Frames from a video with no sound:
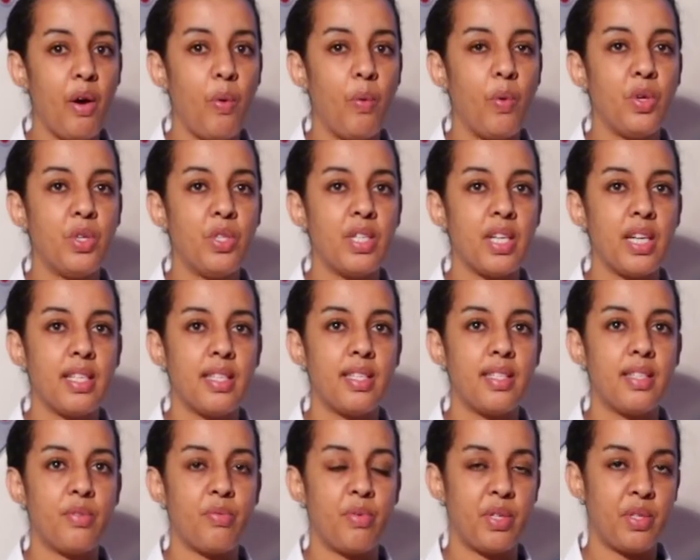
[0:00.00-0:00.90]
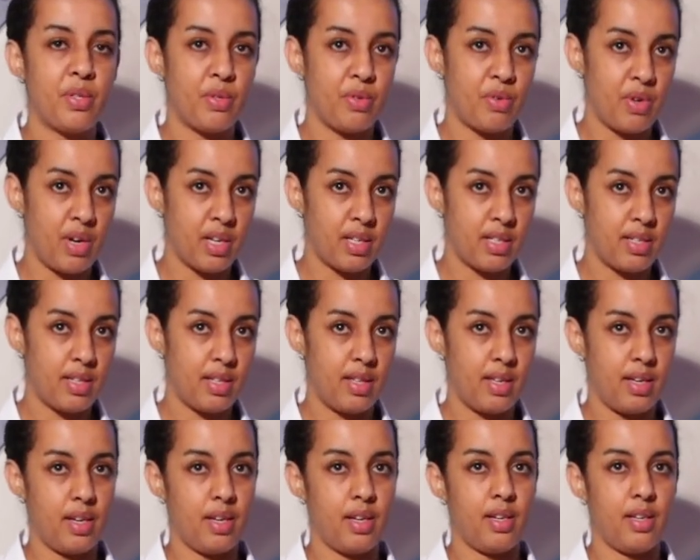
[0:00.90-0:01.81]
we just restrict
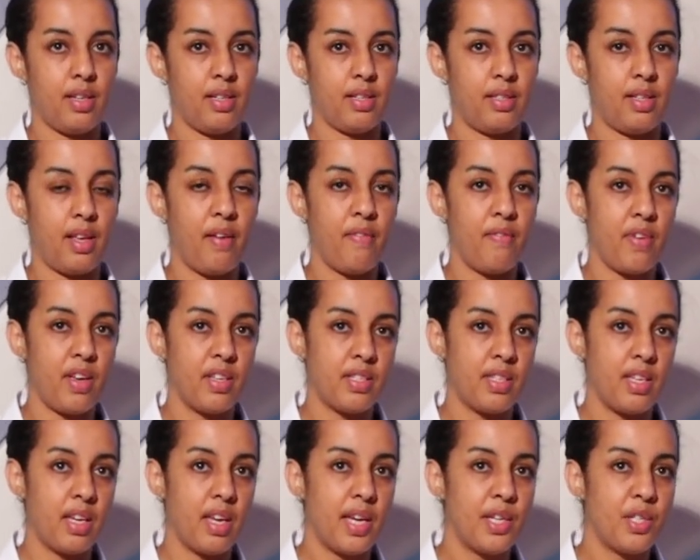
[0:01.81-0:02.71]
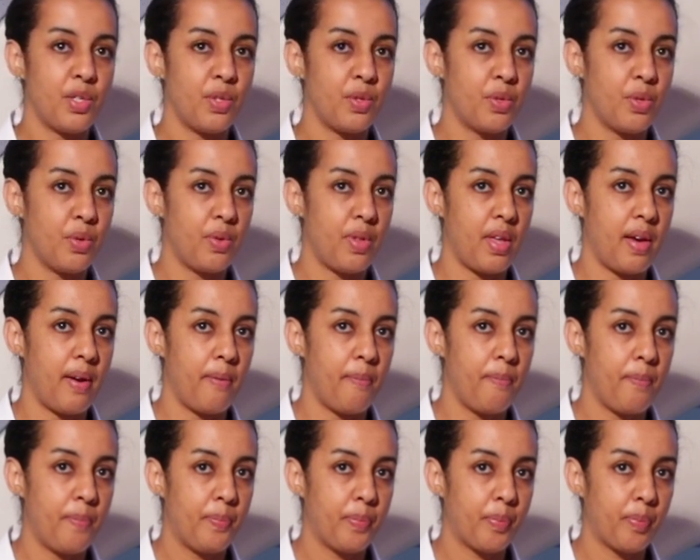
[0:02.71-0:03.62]
the investigation to
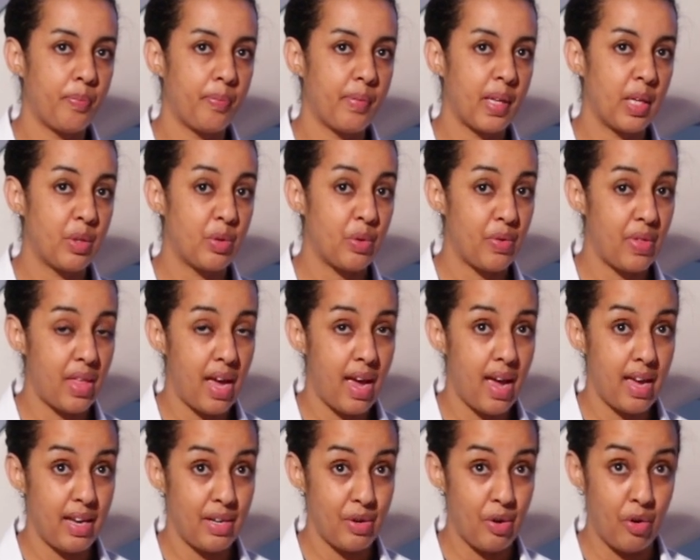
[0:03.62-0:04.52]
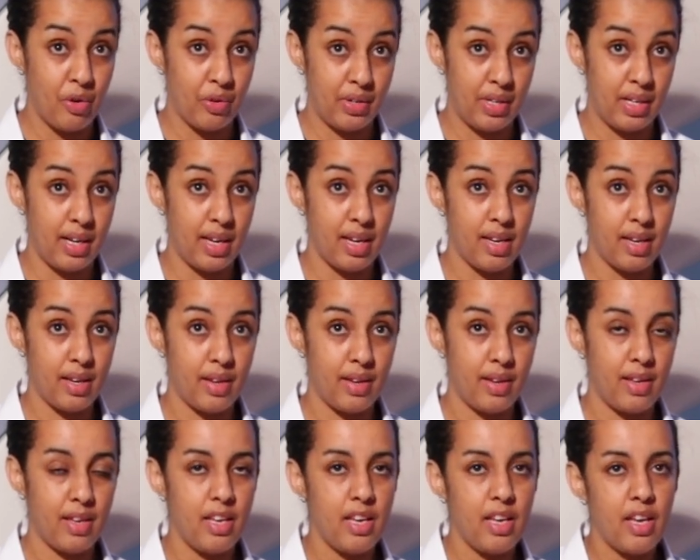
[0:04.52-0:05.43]
the head only.
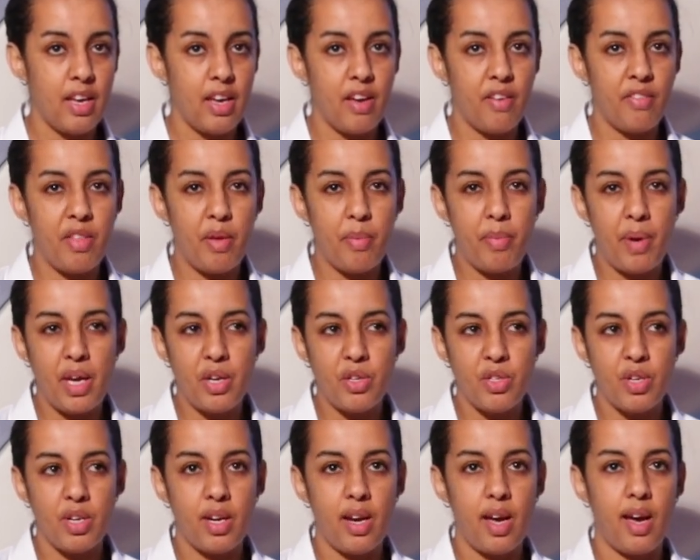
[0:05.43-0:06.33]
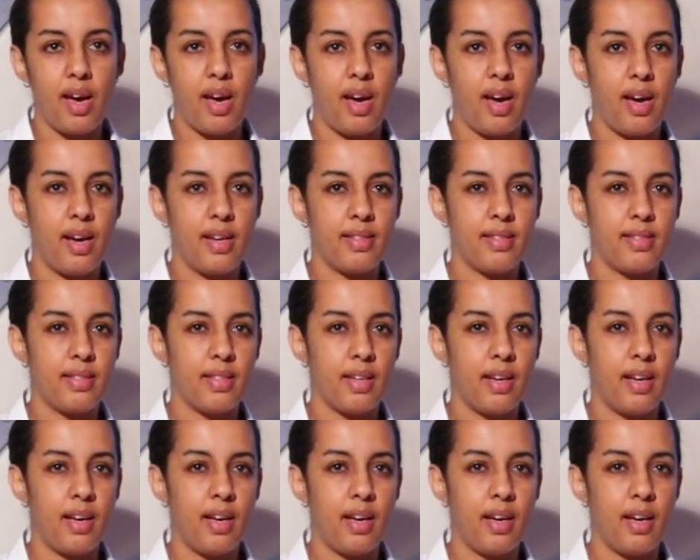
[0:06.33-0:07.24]
If the patient has
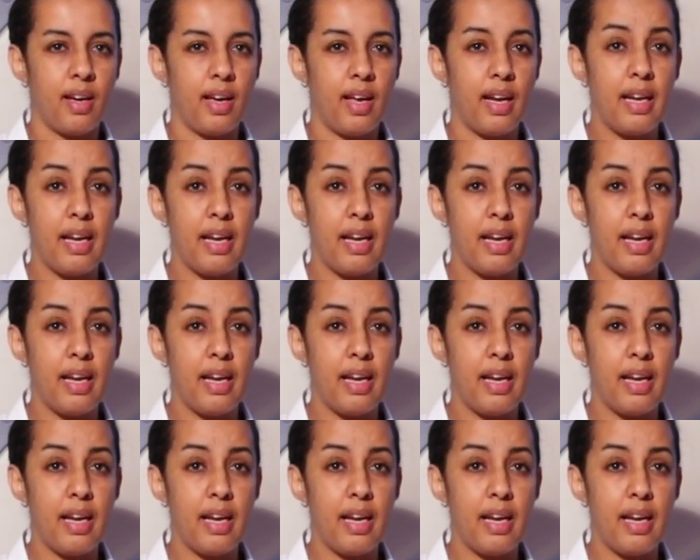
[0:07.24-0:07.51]
a